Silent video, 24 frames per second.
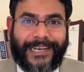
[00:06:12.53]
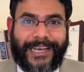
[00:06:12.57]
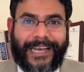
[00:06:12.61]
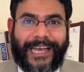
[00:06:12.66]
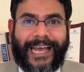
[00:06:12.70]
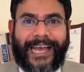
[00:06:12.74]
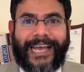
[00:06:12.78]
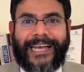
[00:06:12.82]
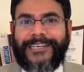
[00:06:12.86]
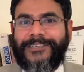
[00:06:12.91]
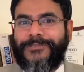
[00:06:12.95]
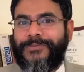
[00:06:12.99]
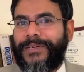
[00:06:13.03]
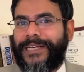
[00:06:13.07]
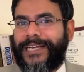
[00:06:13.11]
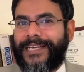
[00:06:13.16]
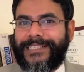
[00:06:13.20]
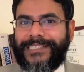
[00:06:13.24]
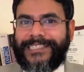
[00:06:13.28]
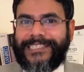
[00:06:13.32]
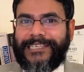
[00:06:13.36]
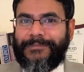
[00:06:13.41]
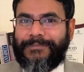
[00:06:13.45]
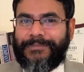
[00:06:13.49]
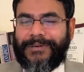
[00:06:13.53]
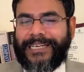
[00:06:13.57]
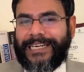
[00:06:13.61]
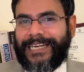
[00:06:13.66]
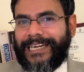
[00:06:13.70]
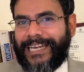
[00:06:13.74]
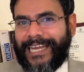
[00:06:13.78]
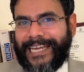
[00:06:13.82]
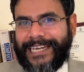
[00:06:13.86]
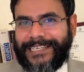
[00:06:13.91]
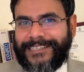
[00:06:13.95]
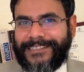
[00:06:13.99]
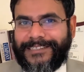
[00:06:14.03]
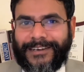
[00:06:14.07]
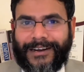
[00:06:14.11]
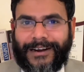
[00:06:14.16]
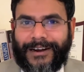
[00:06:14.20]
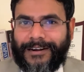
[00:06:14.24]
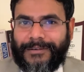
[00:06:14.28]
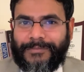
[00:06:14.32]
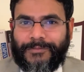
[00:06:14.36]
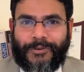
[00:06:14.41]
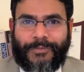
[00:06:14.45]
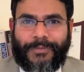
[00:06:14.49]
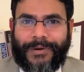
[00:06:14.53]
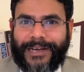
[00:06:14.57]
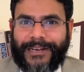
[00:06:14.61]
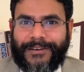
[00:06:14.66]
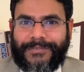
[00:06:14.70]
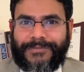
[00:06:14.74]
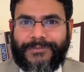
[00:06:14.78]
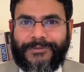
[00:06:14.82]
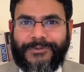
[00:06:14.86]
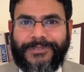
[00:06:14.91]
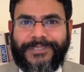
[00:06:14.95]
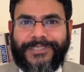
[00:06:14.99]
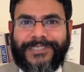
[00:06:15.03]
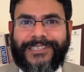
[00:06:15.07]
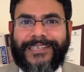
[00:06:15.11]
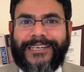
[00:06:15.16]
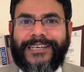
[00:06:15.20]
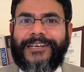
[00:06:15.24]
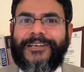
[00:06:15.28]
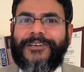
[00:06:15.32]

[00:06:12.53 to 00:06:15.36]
And we can simply lend our mobile phones